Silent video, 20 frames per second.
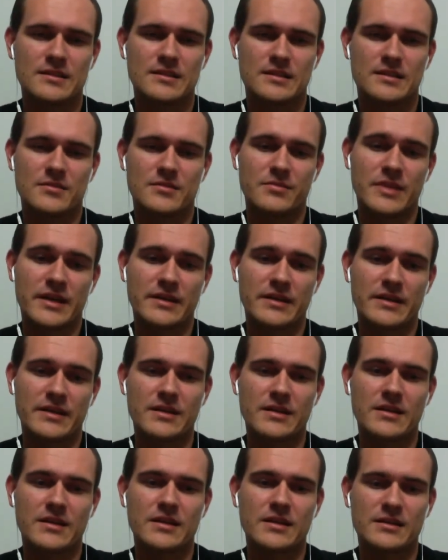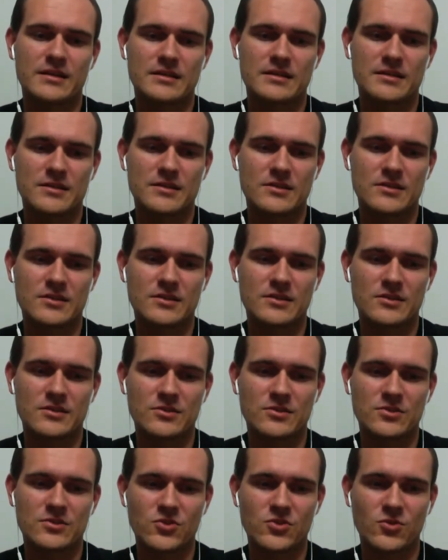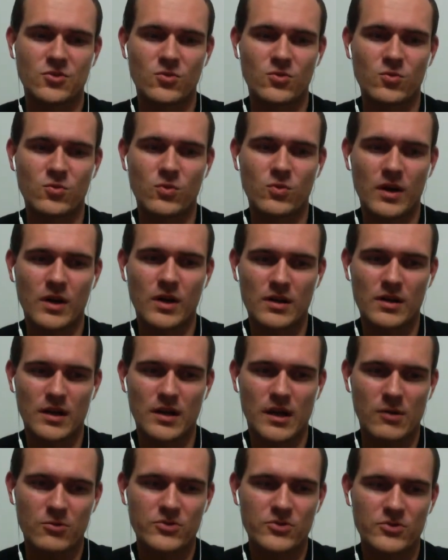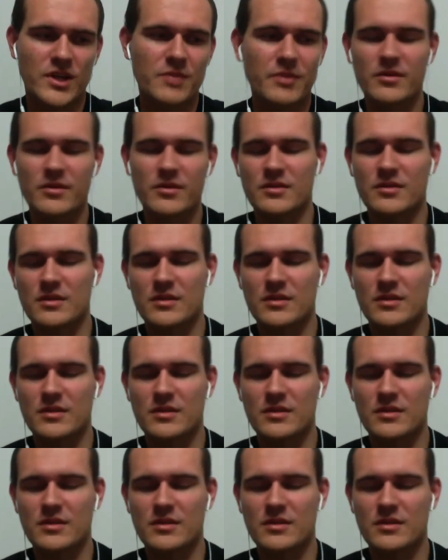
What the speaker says: back then. So I was coming,